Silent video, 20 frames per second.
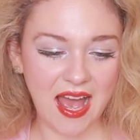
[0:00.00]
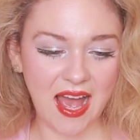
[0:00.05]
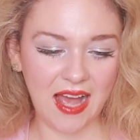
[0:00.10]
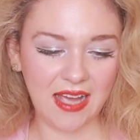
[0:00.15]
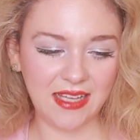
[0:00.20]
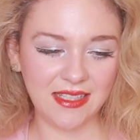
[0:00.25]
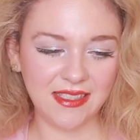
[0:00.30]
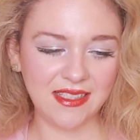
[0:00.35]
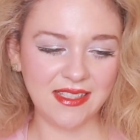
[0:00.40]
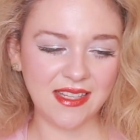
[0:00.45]

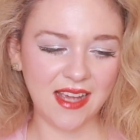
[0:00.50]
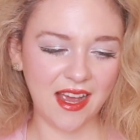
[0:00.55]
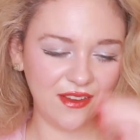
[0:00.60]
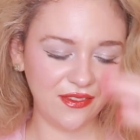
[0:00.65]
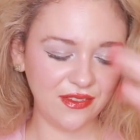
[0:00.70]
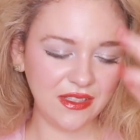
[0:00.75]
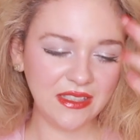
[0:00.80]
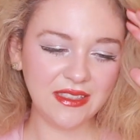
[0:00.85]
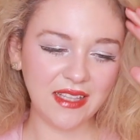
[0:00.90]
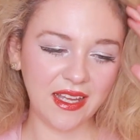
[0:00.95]
And I
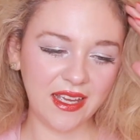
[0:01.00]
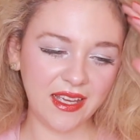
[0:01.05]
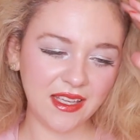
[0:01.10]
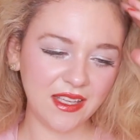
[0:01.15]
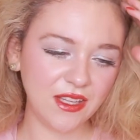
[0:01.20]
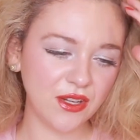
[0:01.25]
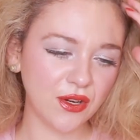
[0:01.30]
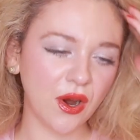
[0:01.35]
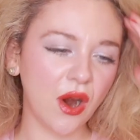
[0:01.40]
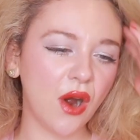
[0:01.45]
feel
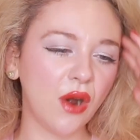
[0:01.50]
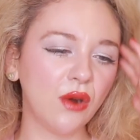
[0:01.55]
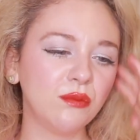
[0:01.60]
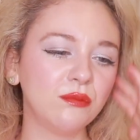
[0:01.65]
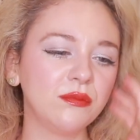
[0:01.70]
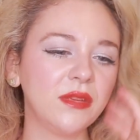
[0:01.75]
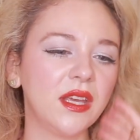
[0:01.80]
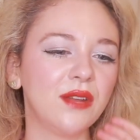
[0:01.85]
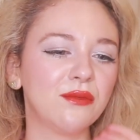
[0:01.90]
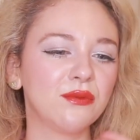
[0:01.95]
like your
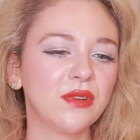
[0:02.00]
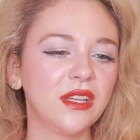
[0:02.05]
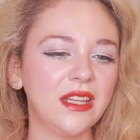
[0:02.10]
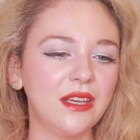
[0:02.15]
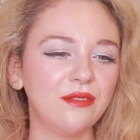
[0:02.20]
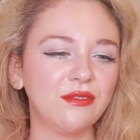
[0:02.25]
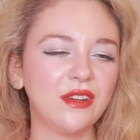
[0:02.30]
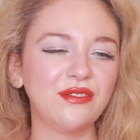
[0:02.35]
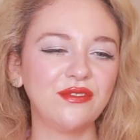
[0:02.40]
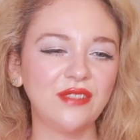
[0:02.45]
home can
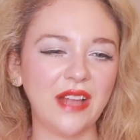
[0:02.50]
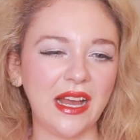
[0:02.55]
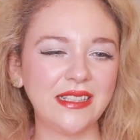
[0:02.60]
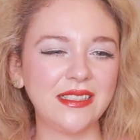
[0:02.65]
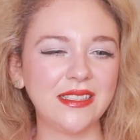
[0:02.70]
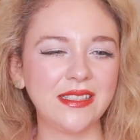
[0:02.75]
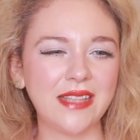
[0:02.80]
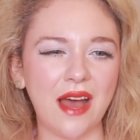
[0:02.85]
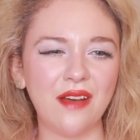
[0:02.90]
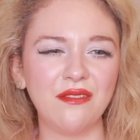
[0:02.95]
really
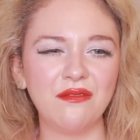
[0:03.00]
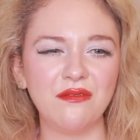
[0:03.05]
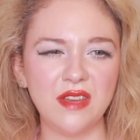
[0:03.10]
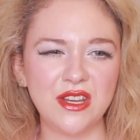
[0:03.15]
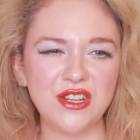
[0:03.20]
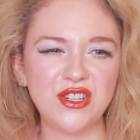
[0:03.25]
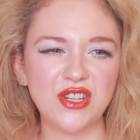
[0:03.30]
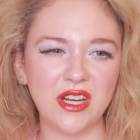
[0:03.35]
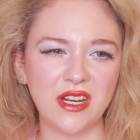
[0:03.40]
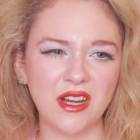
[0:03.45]
reflect that
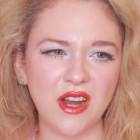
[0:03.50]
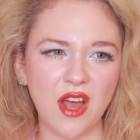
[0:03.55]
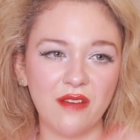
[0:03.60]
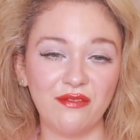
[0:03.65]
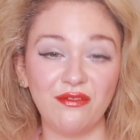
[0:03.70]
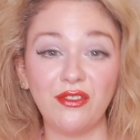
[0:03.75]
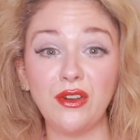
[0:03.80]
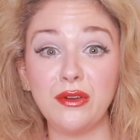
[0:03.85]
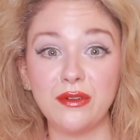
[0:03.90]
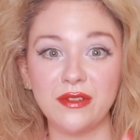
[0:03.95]
vision
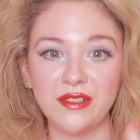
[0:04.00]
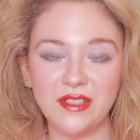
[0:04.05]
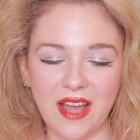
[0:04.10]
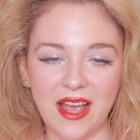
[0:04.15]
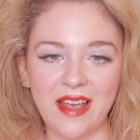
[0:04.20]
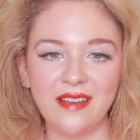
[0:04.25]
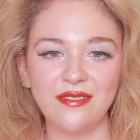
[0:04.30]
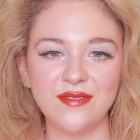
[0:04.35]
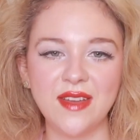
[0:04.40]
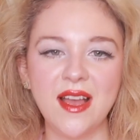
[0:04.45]
for your
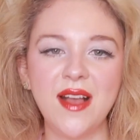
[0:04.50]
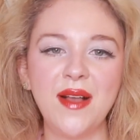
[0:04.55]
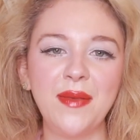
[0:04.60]
life.